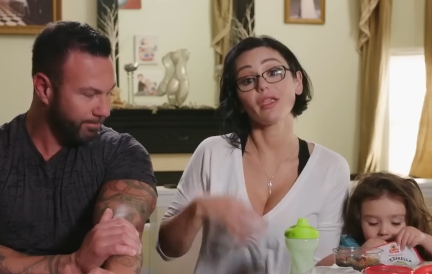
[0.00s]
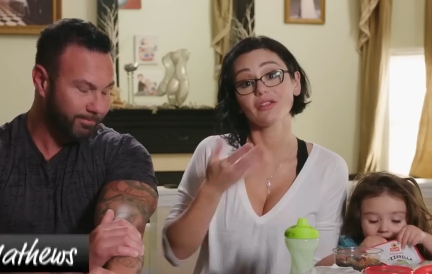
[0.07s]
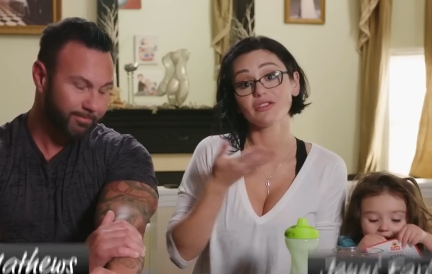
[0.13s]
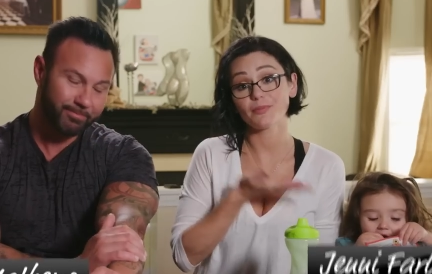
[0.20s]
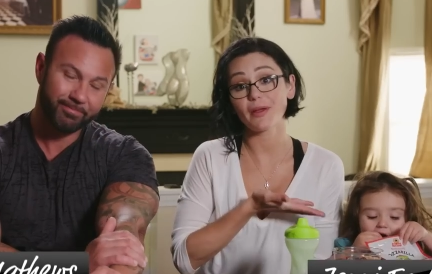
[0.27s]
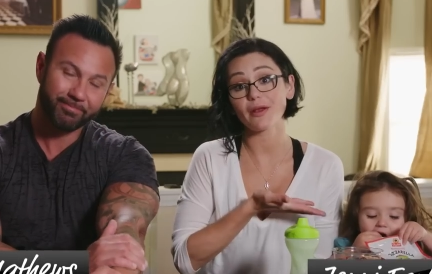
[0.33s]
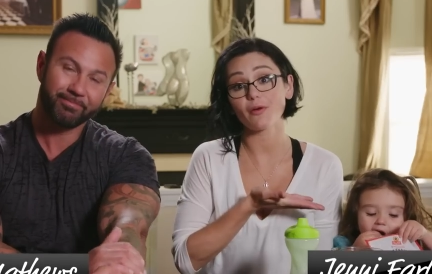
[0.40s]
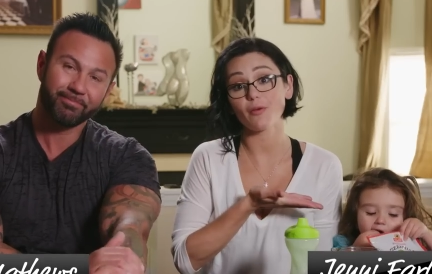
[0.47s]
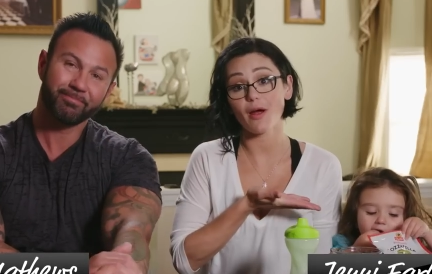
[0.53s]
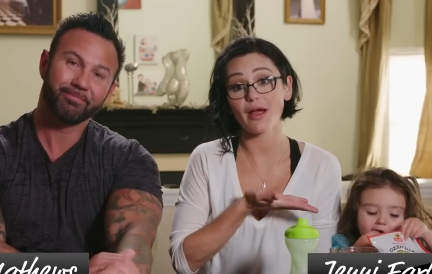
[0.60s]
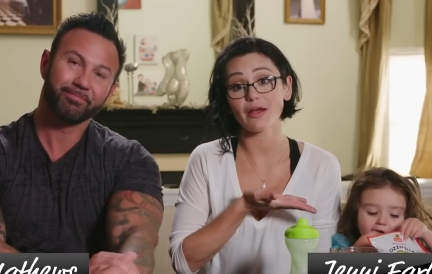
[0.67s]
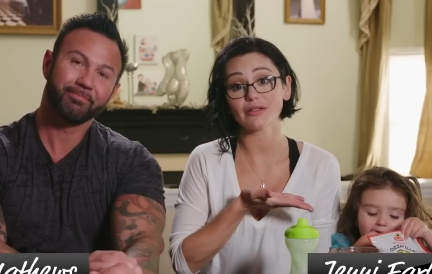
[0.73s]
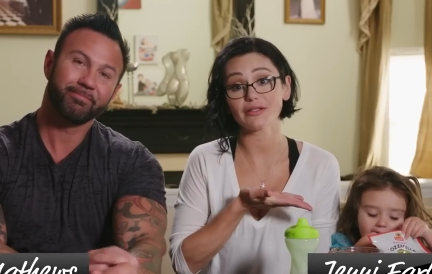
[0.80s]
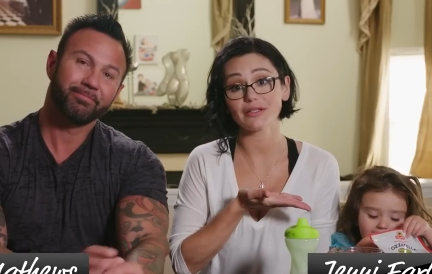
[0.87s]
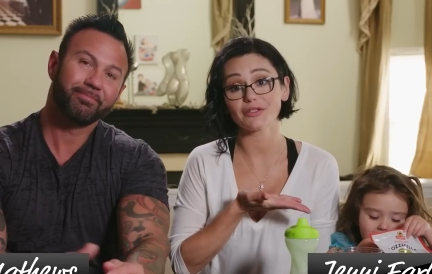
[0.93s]
Speaker 1: It's been a while
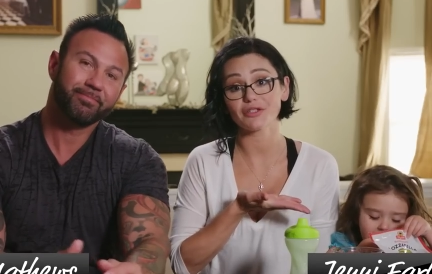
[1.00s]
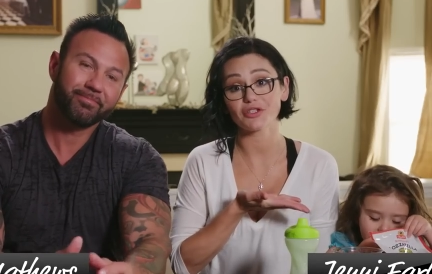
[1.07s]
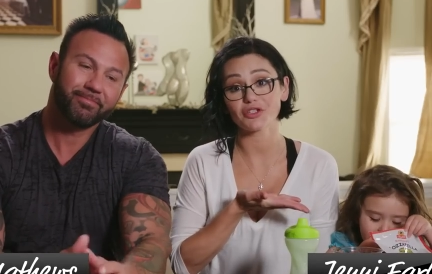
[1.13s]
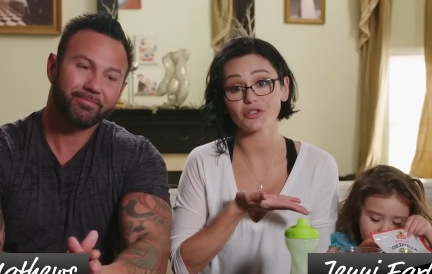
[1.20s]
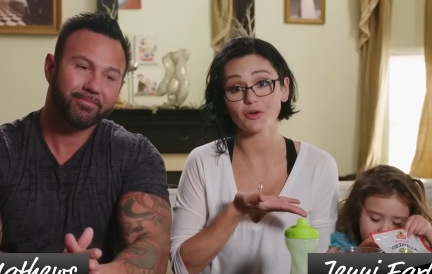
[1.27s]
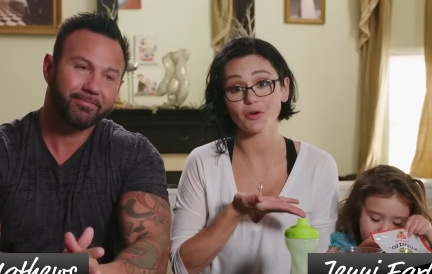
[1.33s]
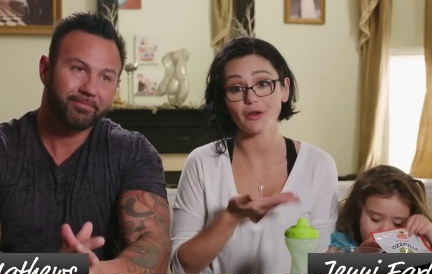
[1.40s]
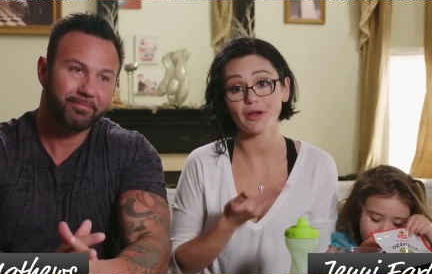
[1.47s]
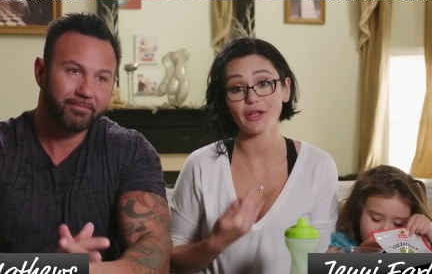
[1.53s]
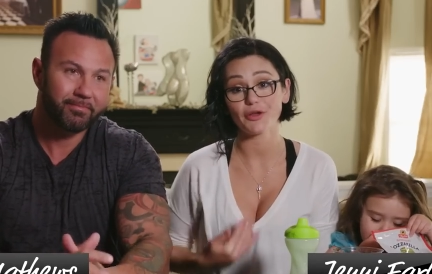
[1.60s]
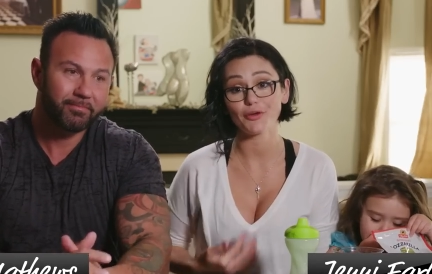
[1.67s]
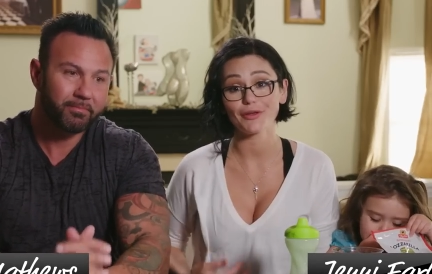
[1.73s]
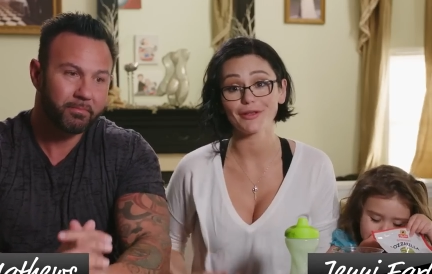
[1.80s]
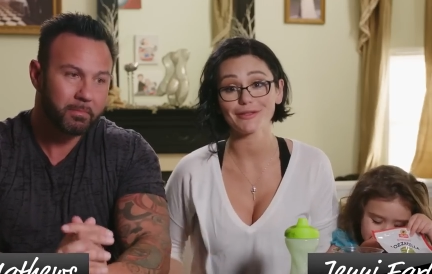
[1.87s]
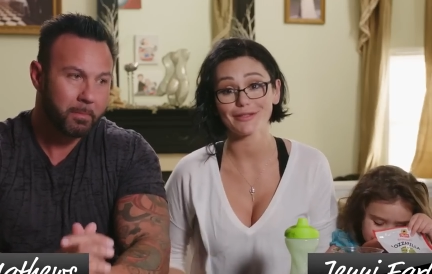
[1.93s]
since the shore, and you
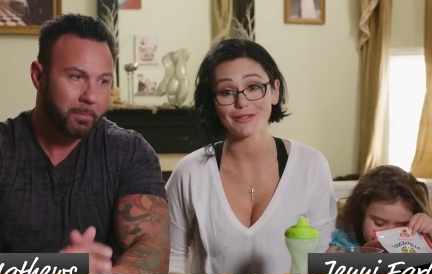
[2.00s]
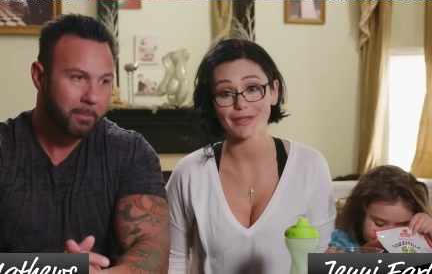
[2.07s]
can